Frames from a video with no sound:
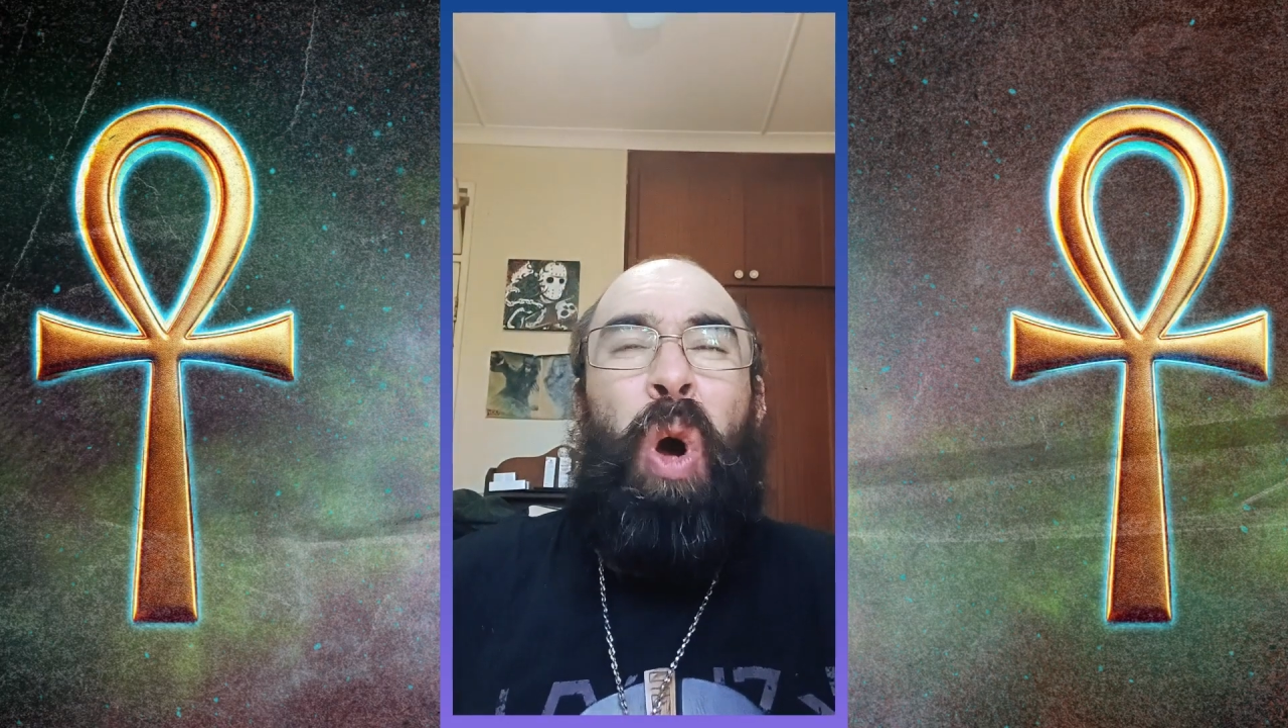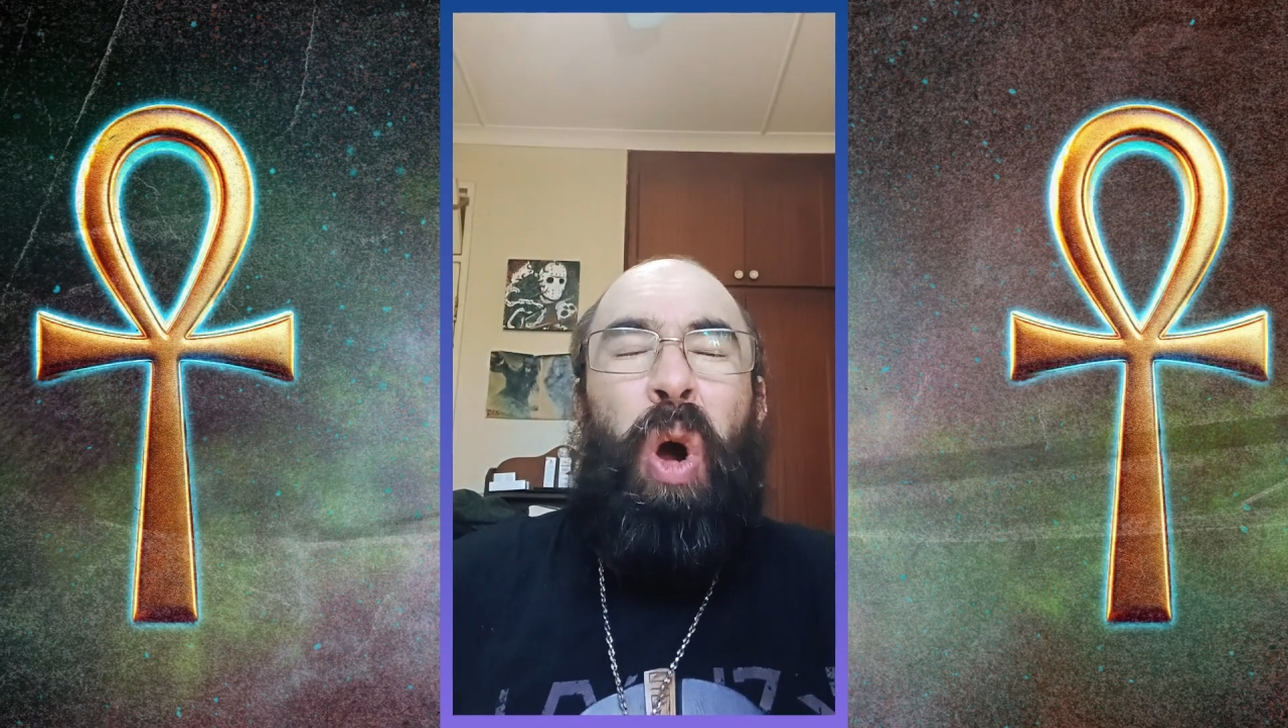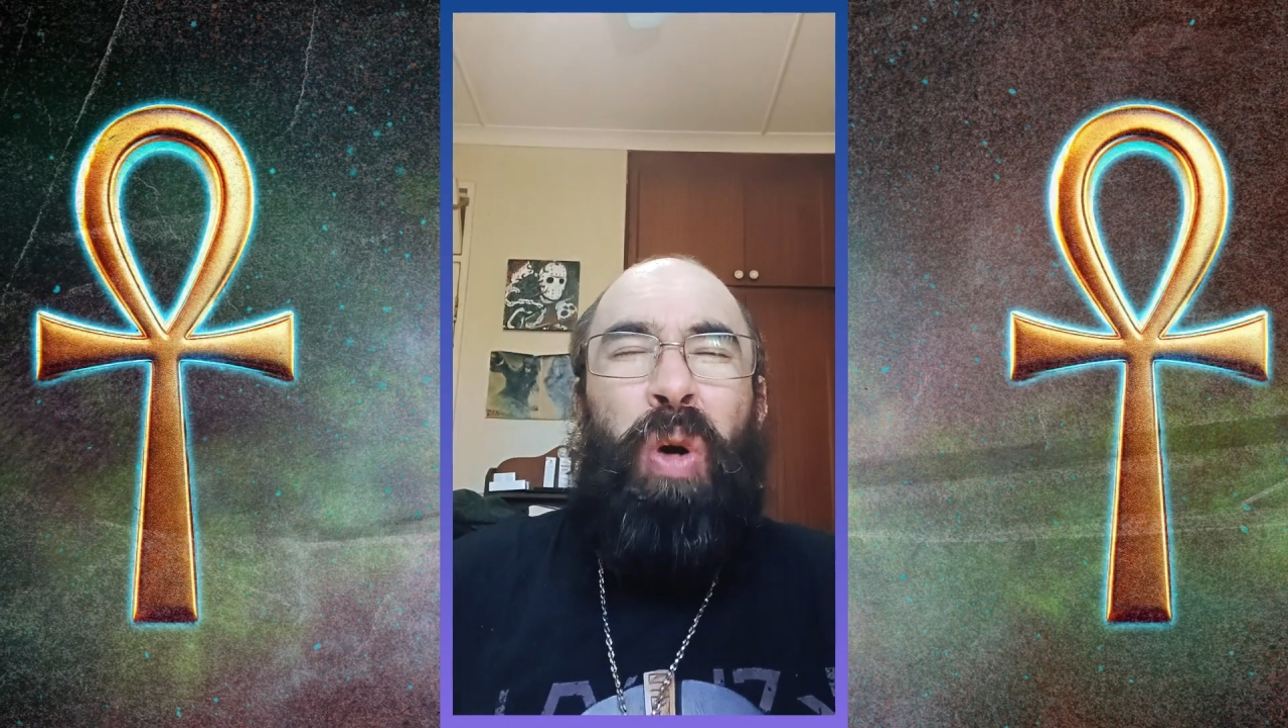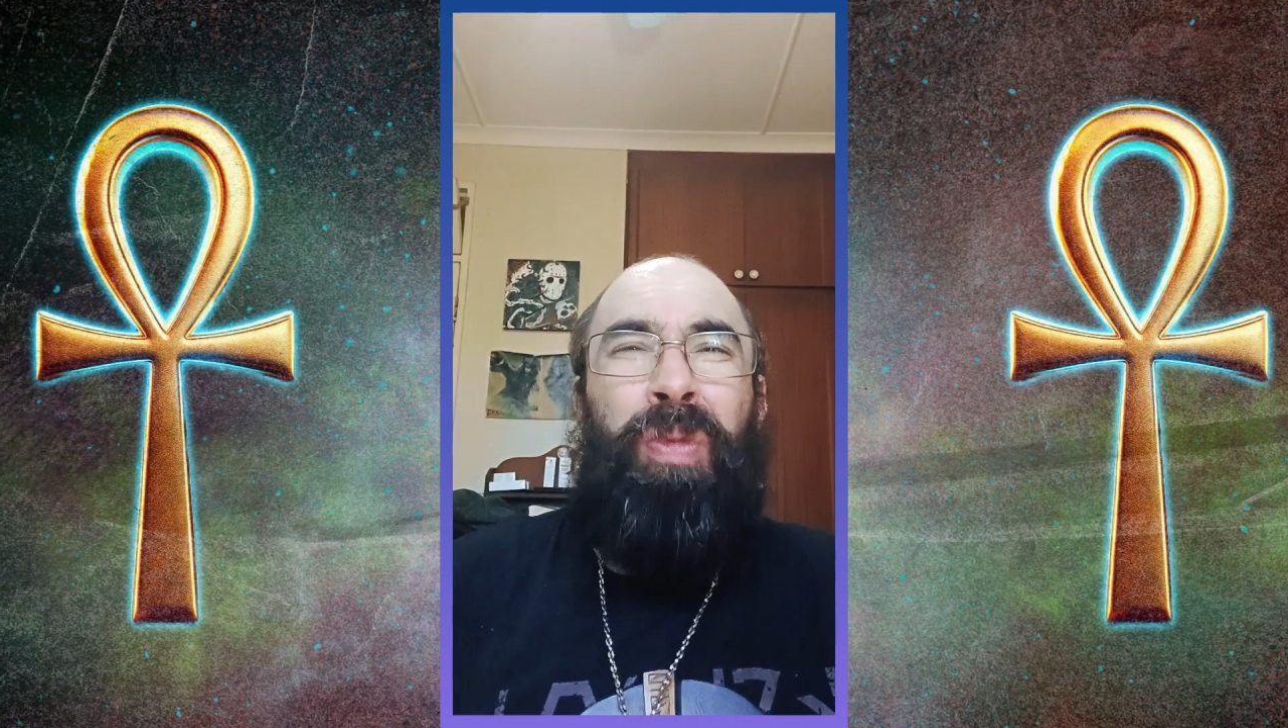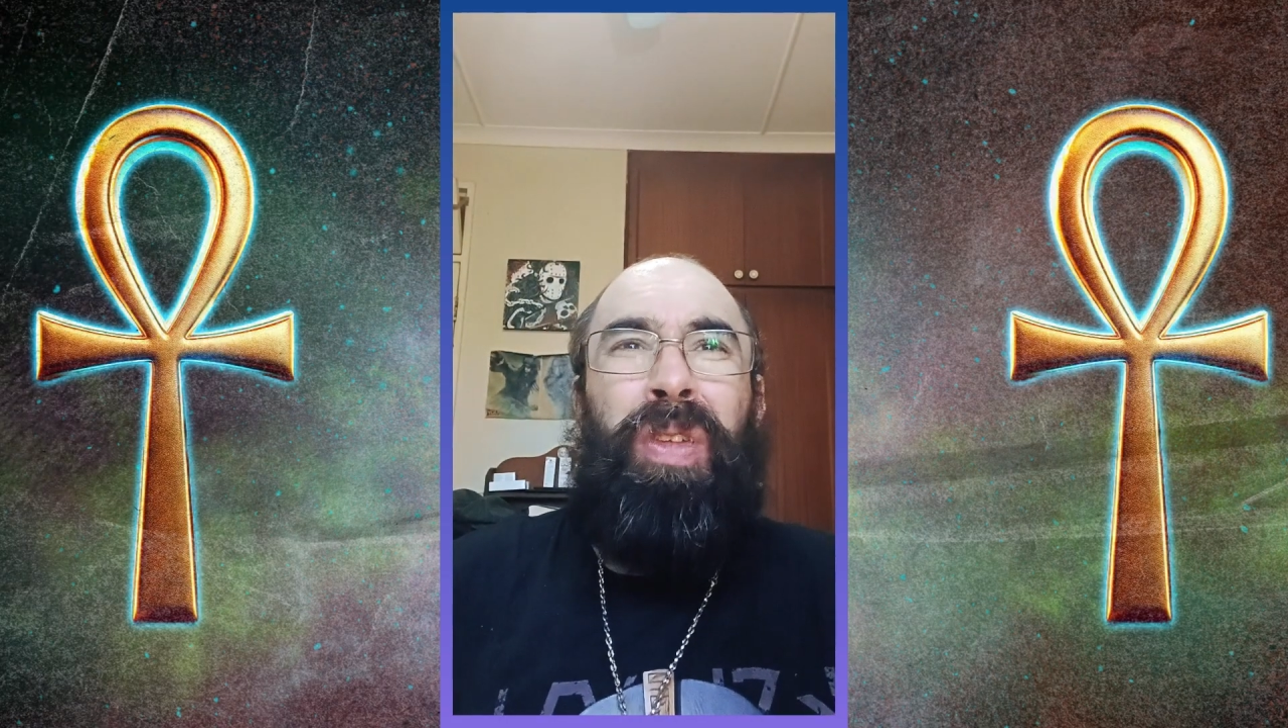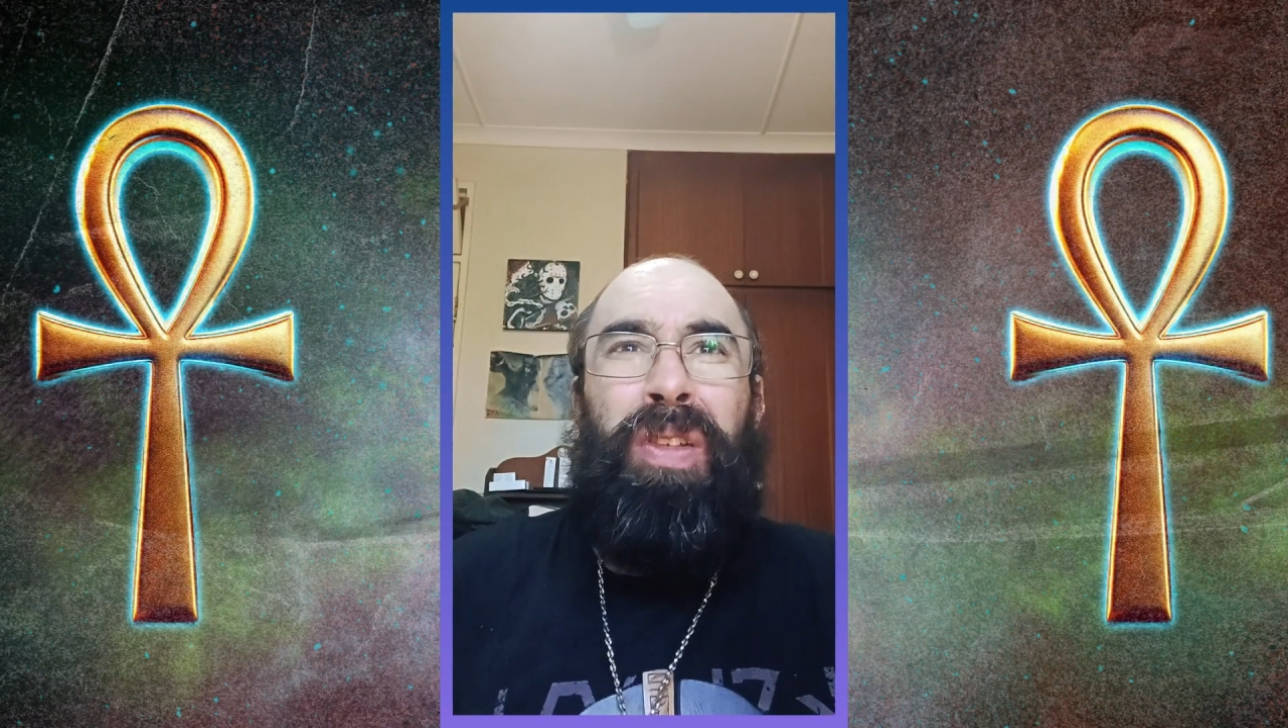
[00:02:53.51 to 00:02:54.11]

of the